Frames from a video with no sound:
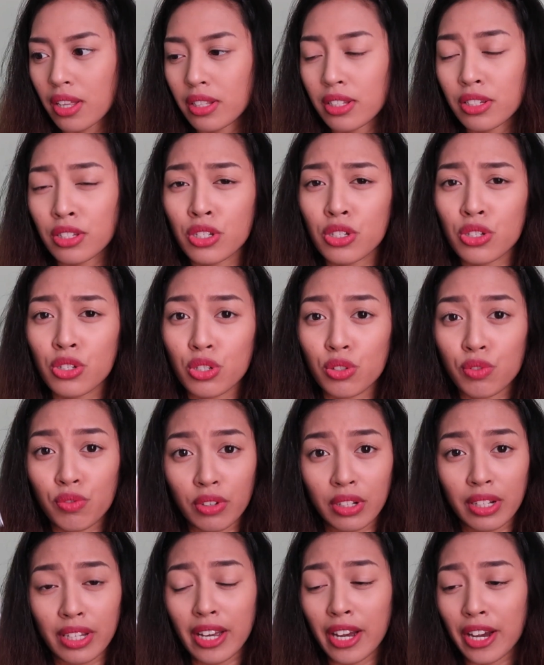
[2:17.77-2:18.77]
This is just
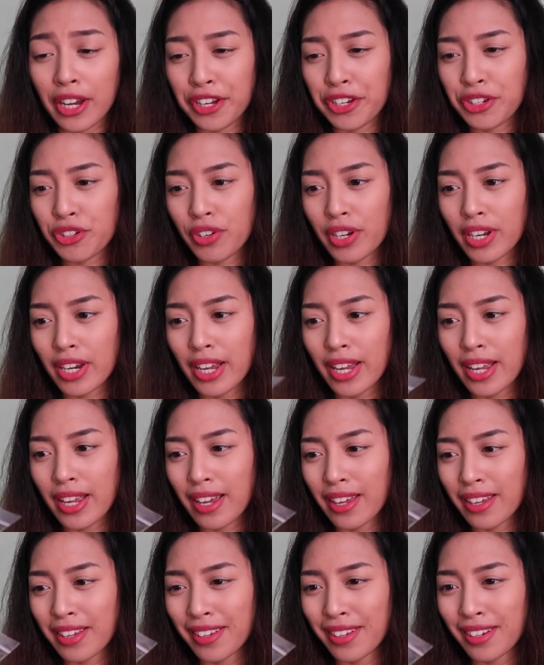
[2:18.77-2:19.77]
really
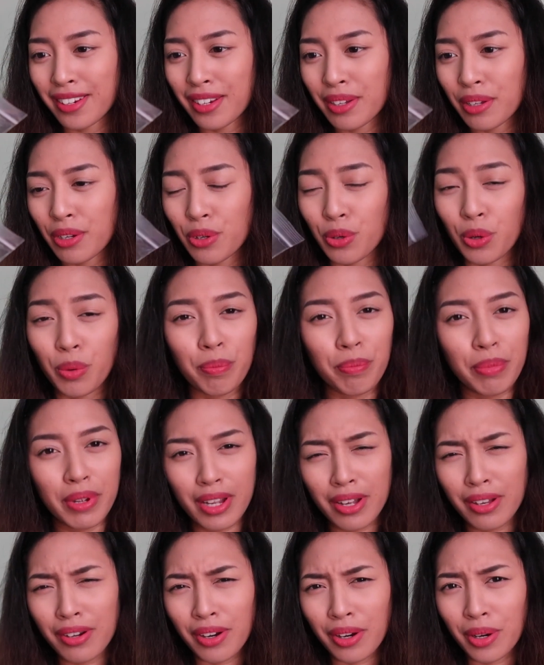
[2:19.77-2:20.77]
hydrating and you know
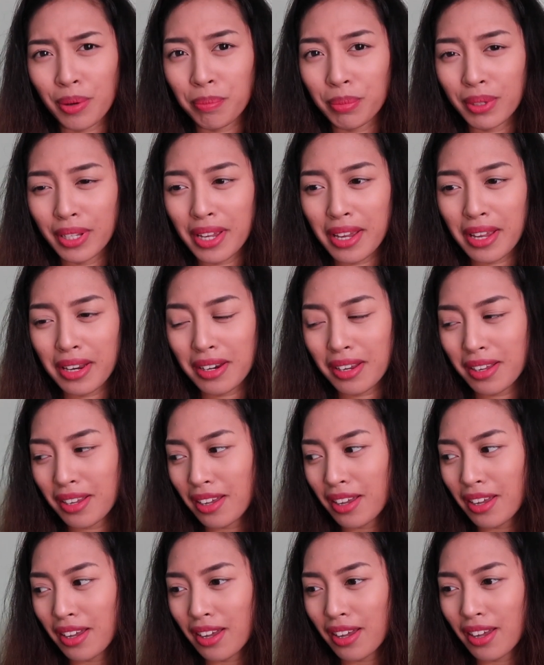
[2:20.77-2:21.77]
being in an airplane
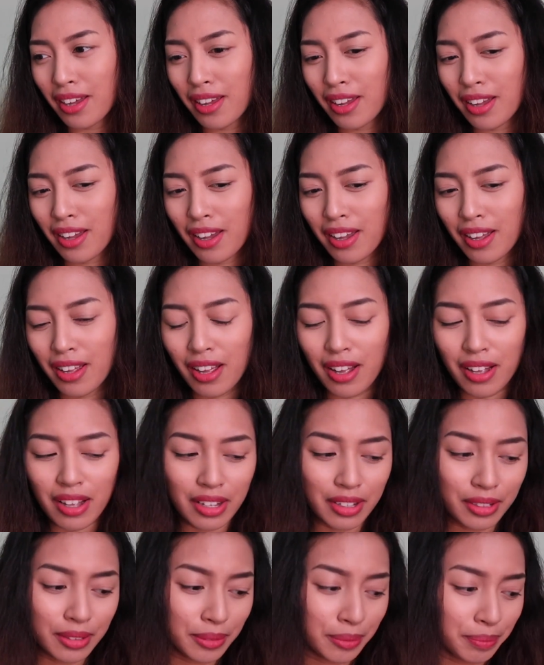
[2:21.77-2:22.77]

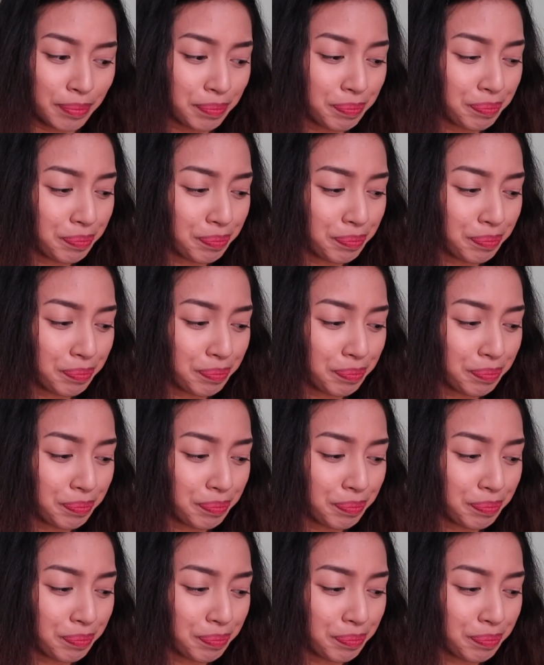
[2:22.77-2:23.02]
um,